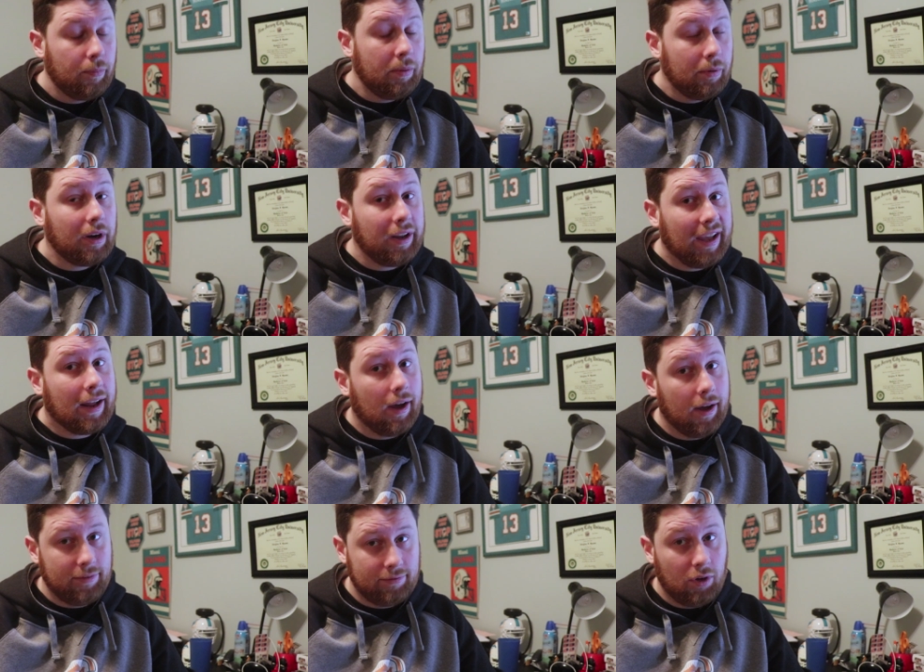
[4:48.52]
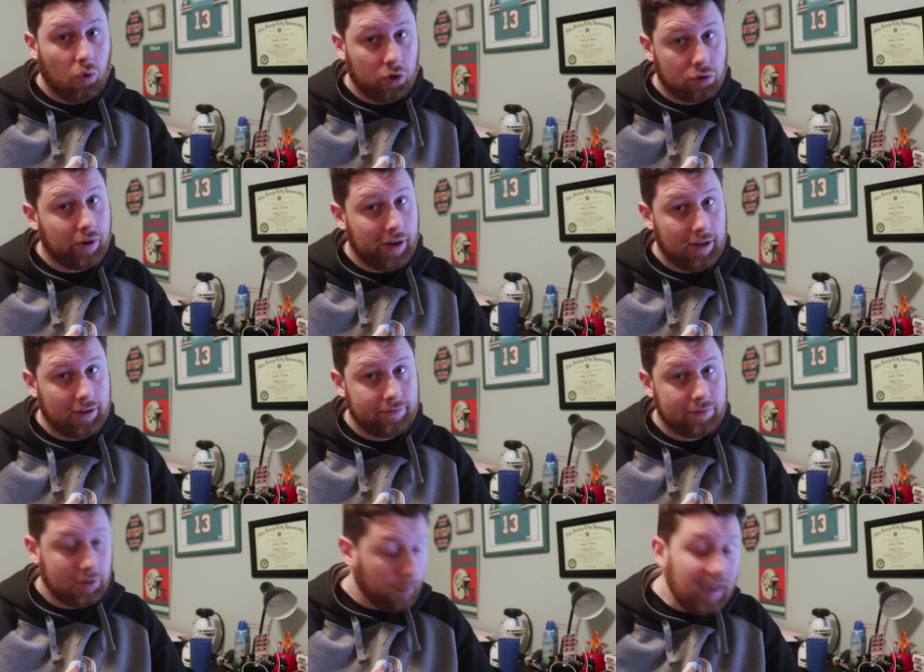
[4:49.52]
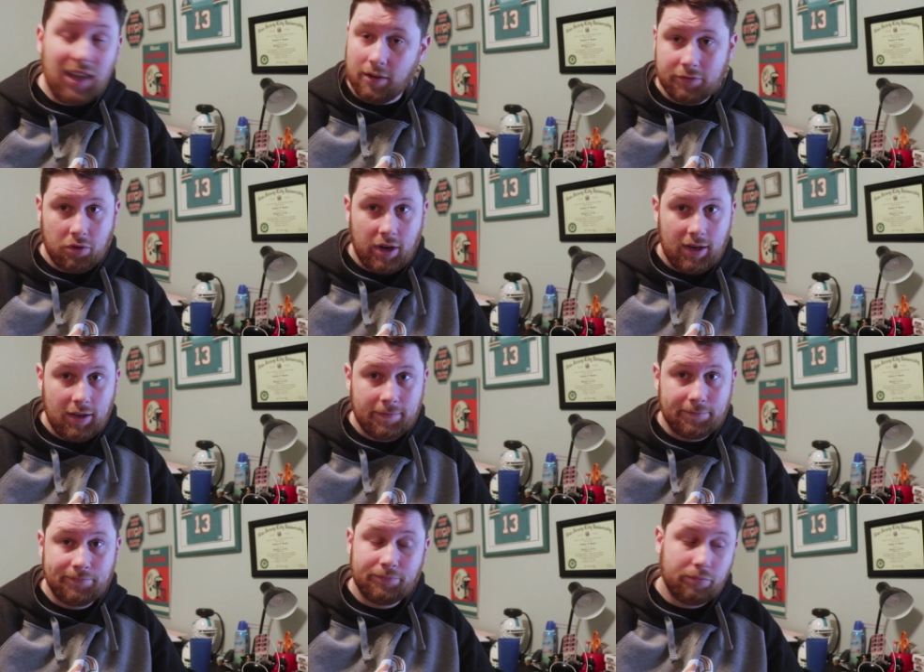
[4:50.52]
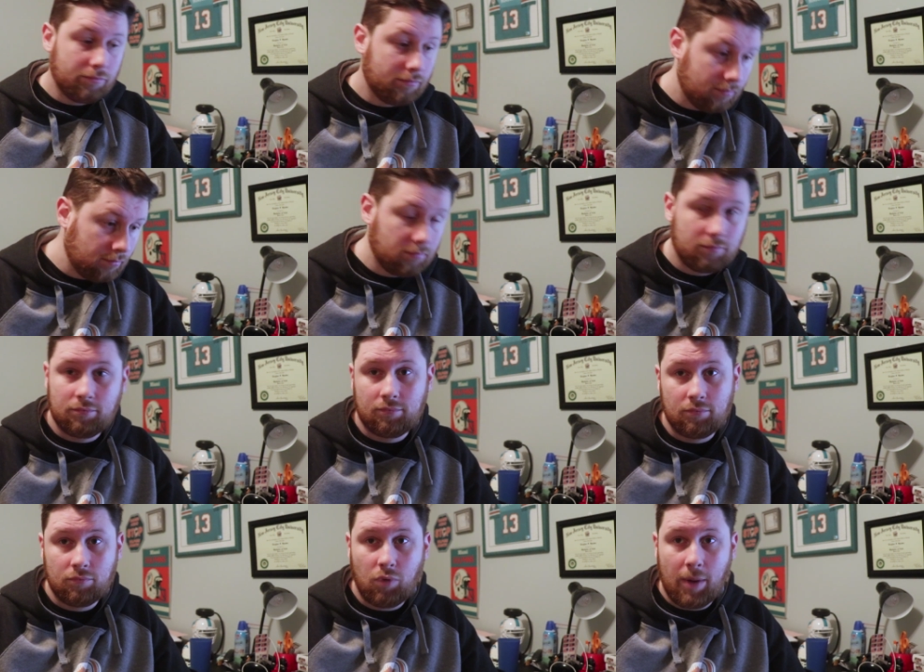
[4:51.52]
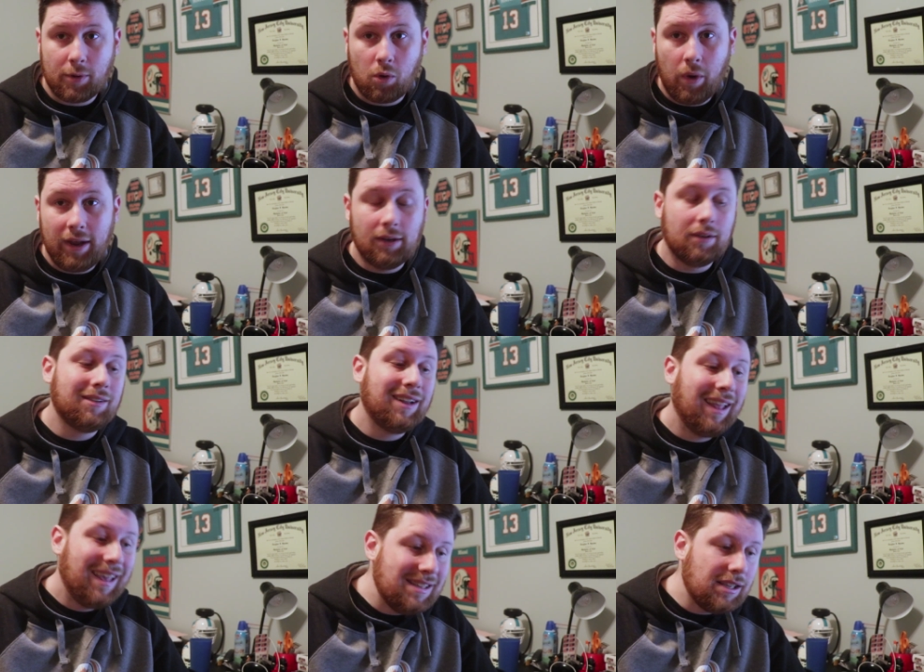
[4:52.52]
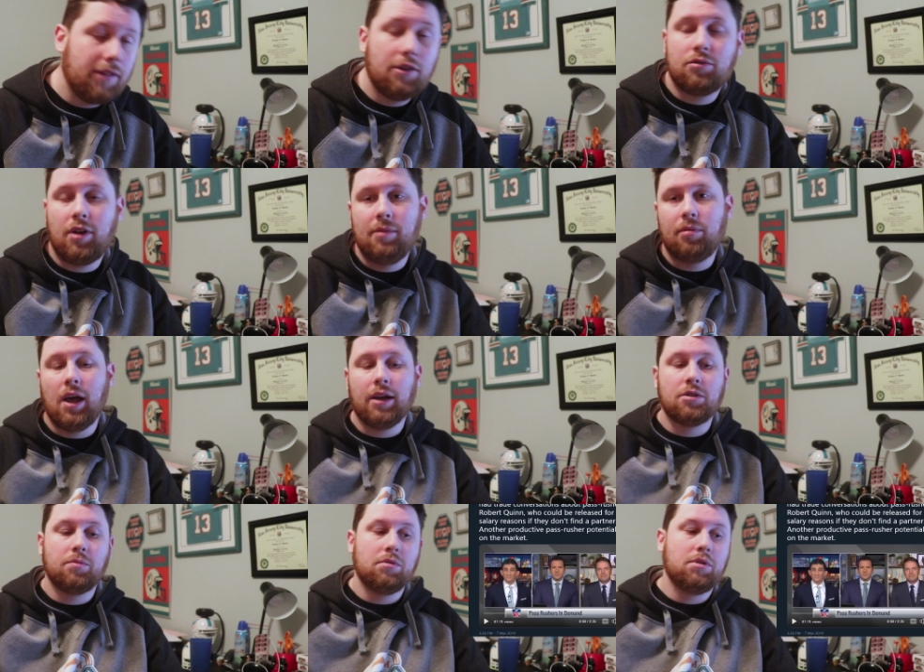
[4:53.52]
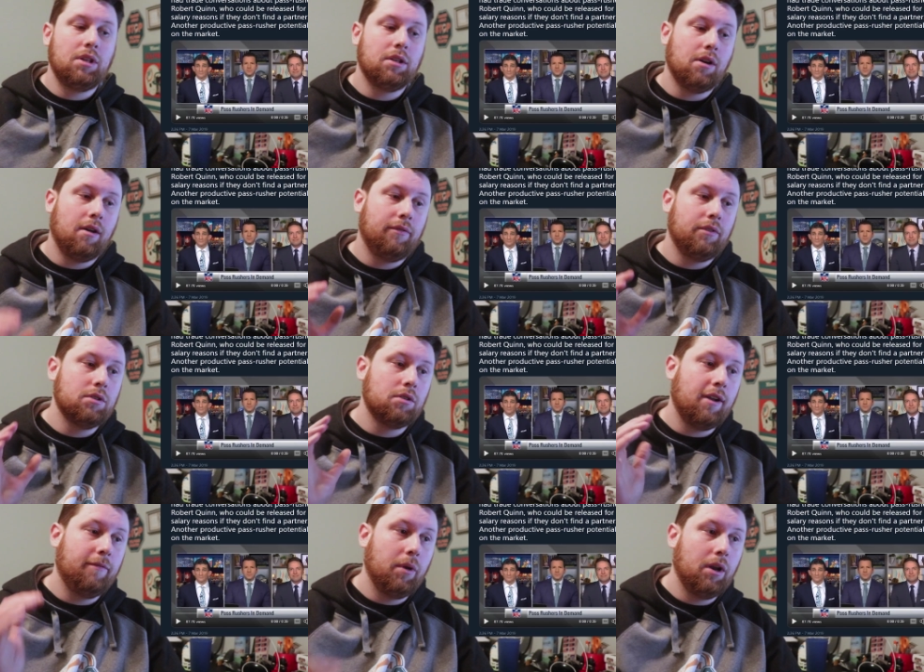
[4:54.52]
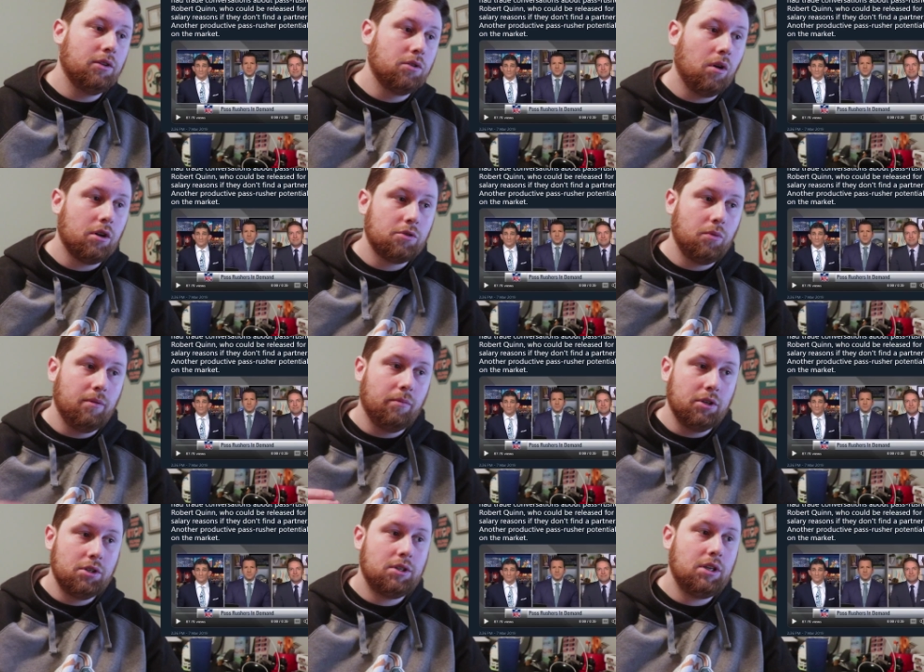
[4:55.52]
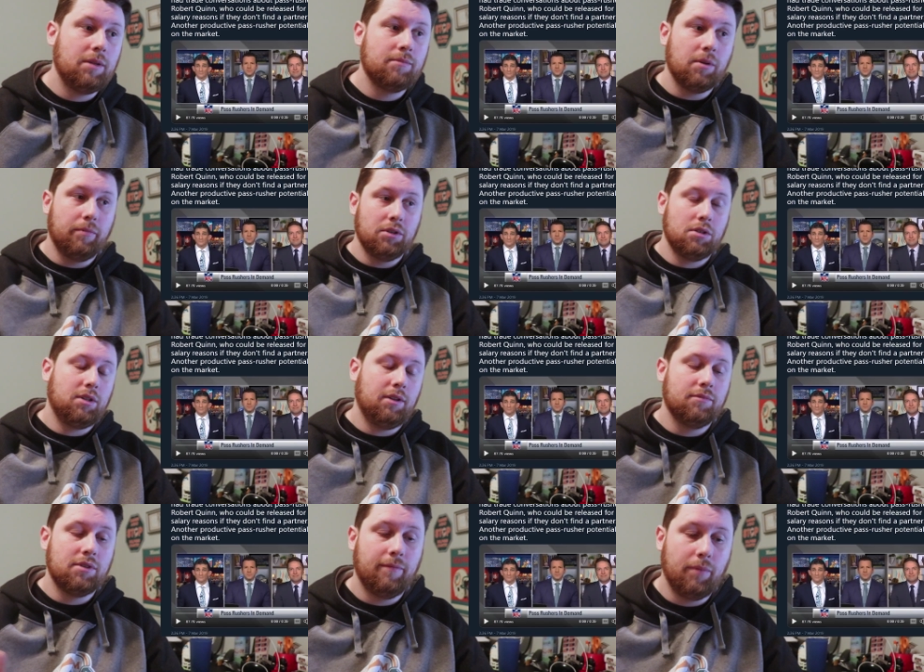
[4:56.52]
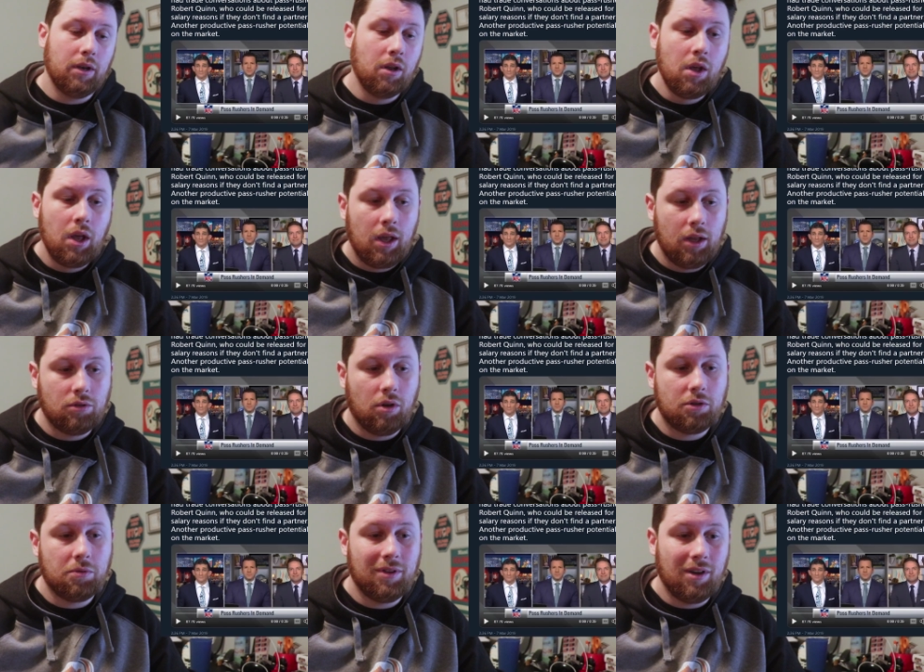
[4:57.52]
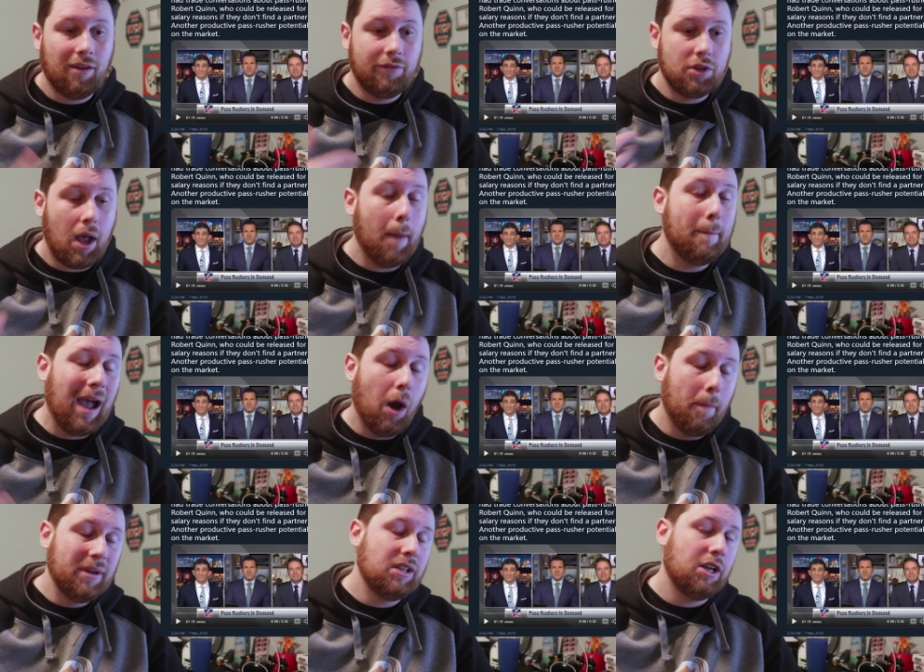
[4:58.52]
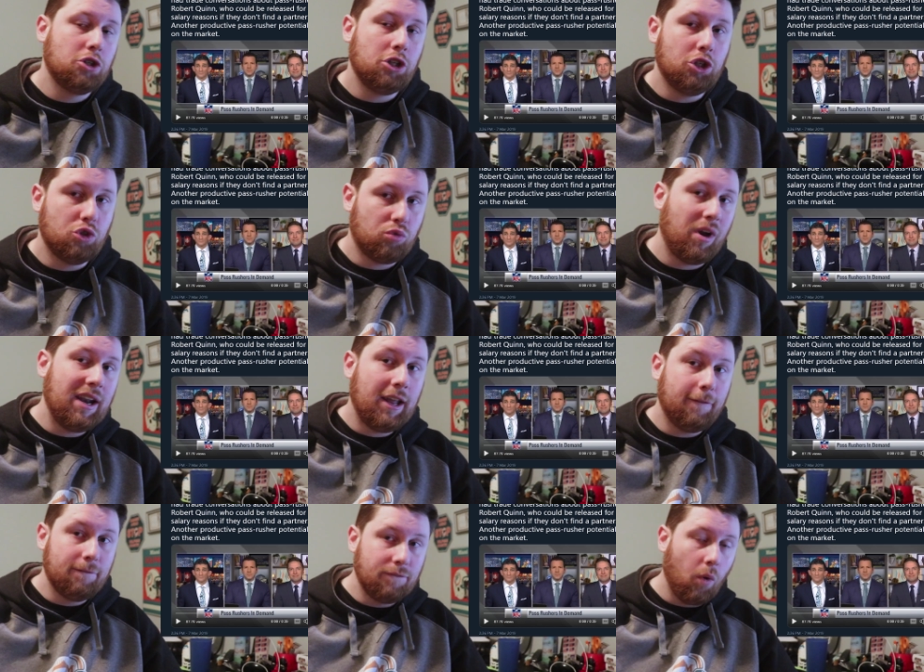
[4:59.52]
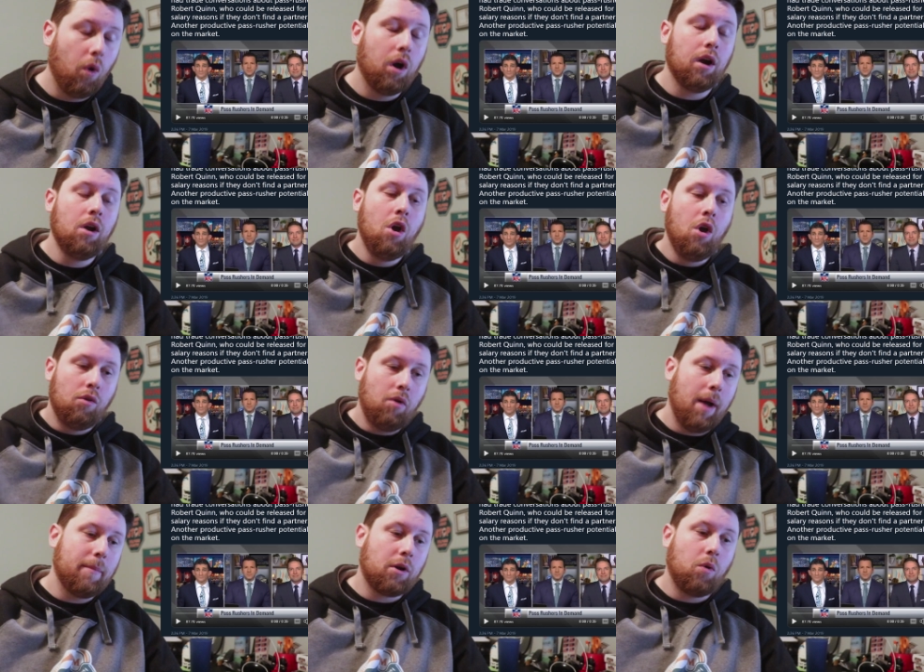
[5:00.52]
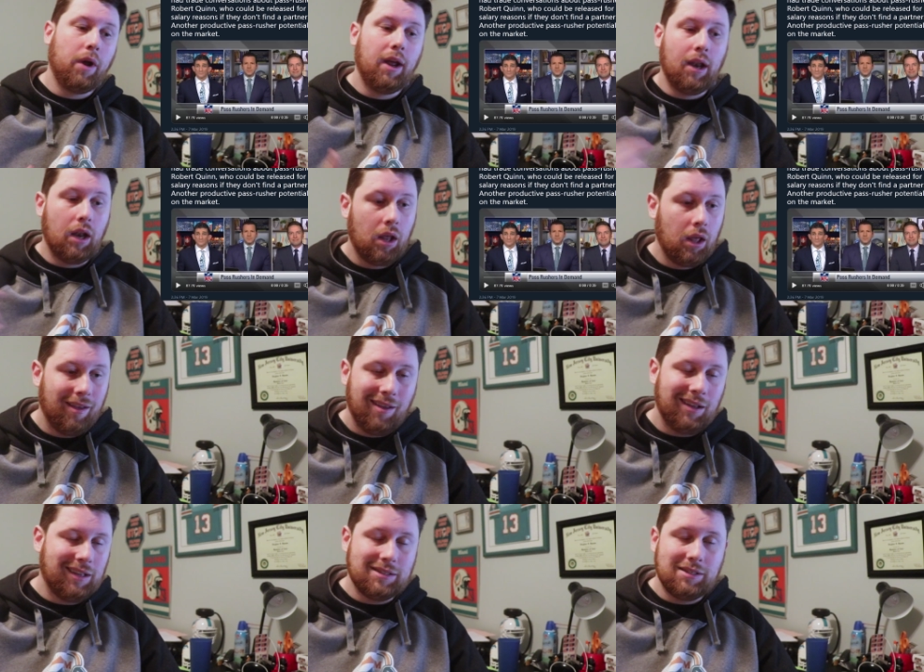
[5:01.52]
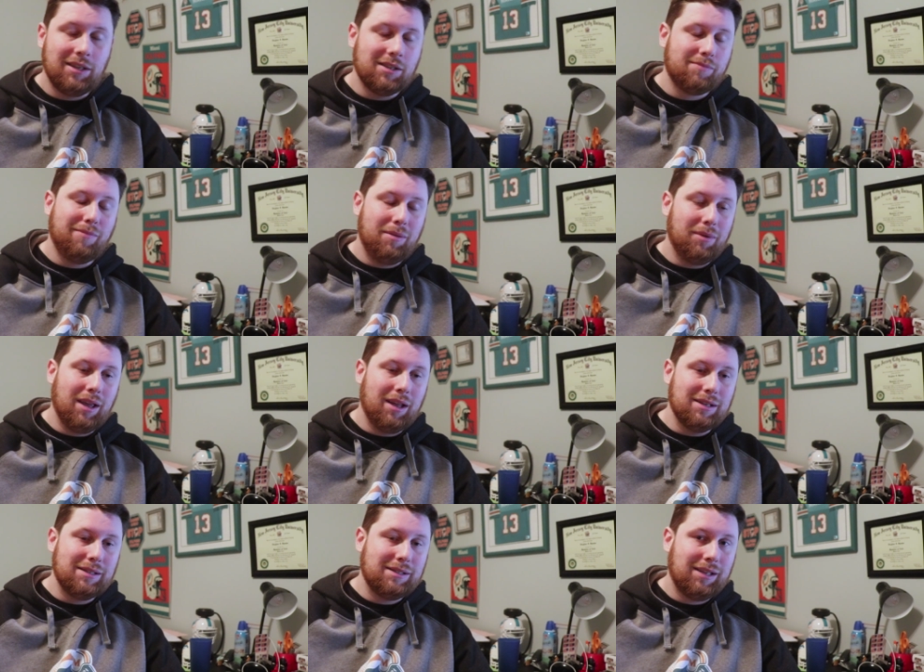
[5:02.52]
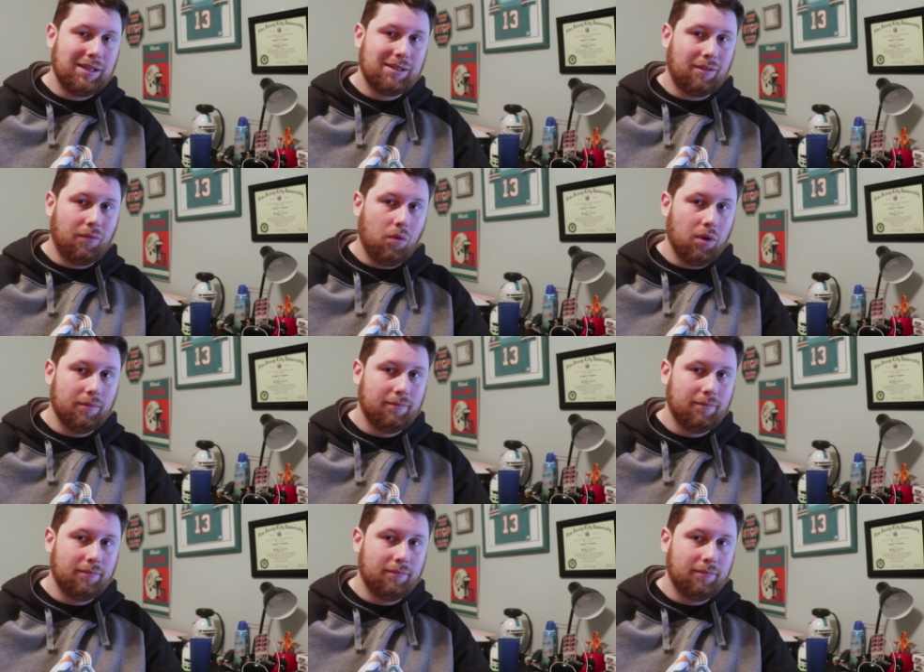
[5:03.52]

People are going to get cut or traded. Speaking of traded, Robert Quinn He's on the trade block. Supposedly the Dolphins have been in talks with a bunch of teams. A bunch of teams have been in talks with the Dolphins about potentially trading for Robert Quinn. I could see us maybe in a sixth for